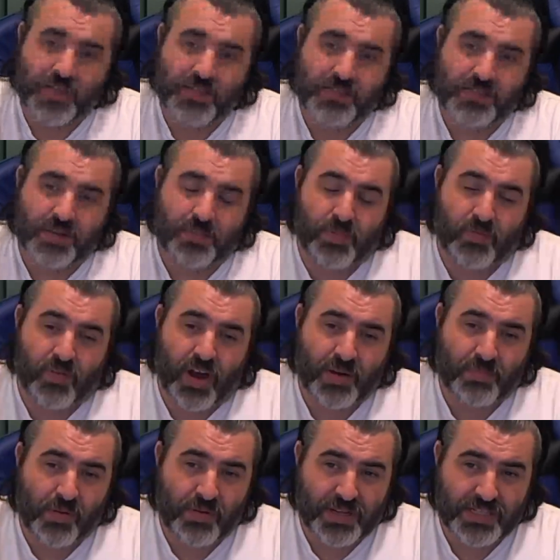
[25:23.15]
to provide
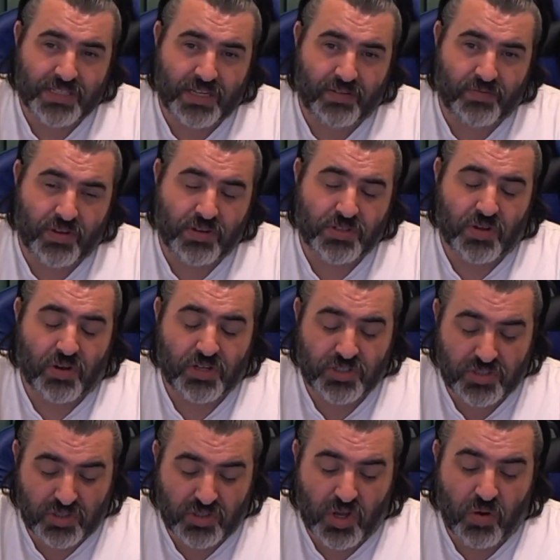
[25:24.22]
me with this interview, so I
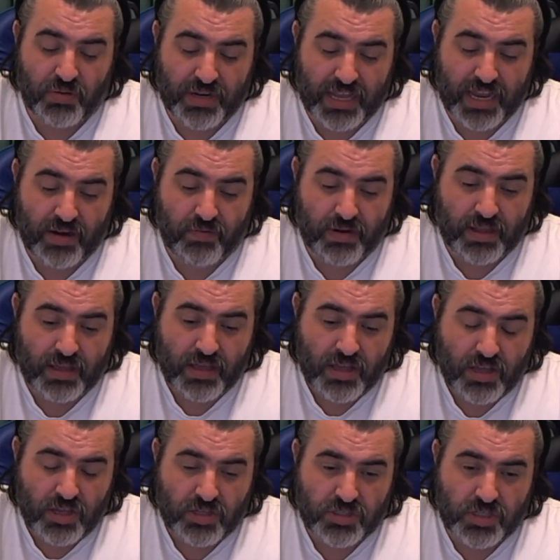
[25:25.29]
should go and hear it.
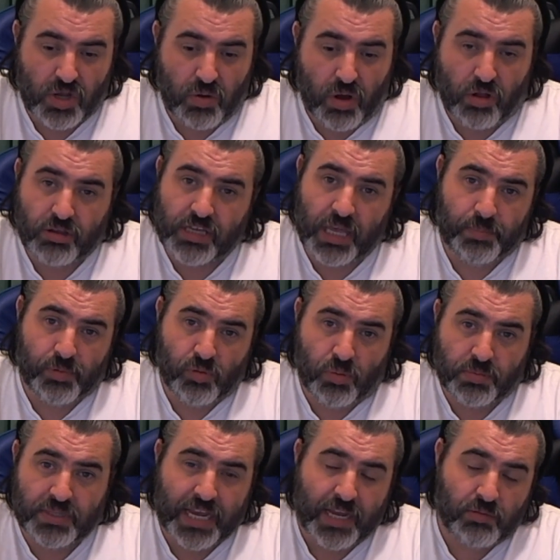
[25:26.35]
So I'll keep you
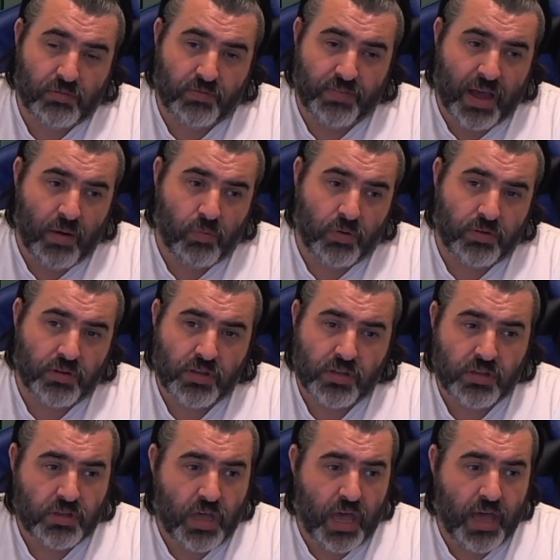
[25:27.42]
updated with that one.
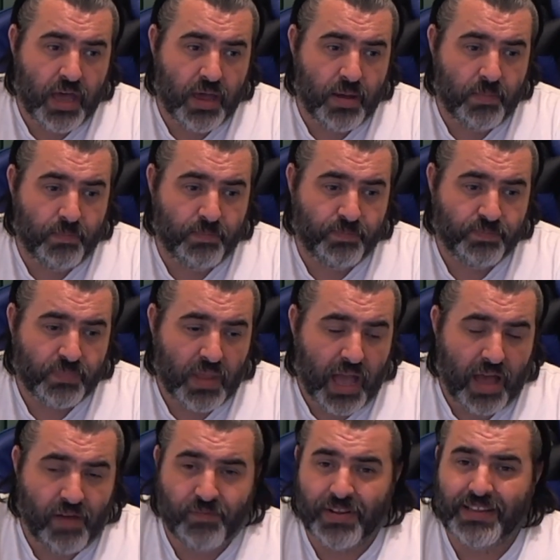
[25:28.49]

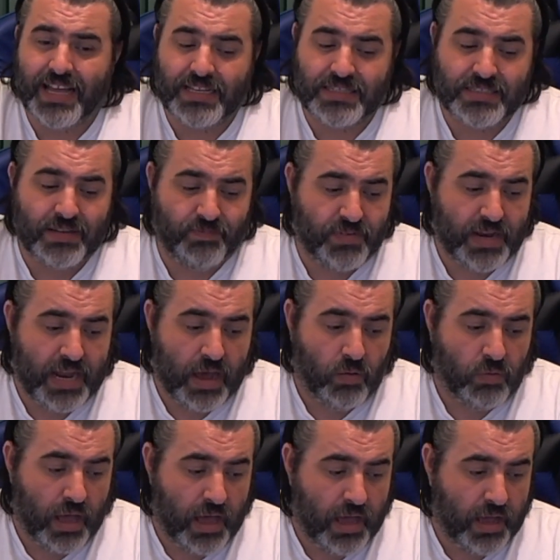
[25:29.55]
I think that's it for
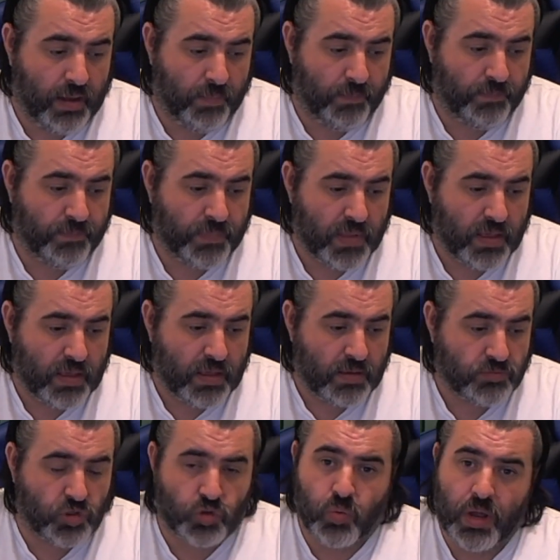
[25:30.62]
now.
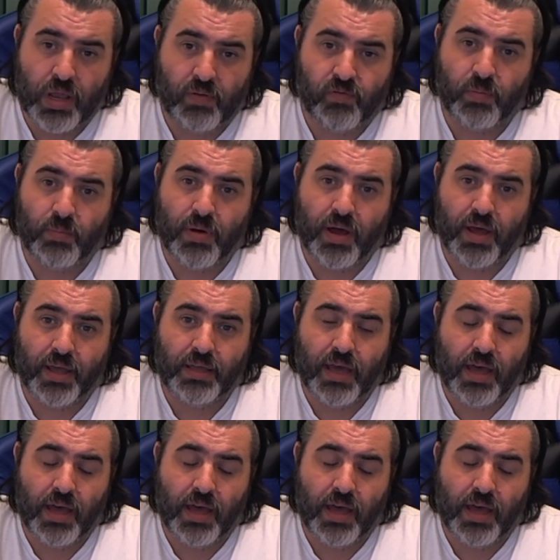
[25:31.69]
Just waiting for my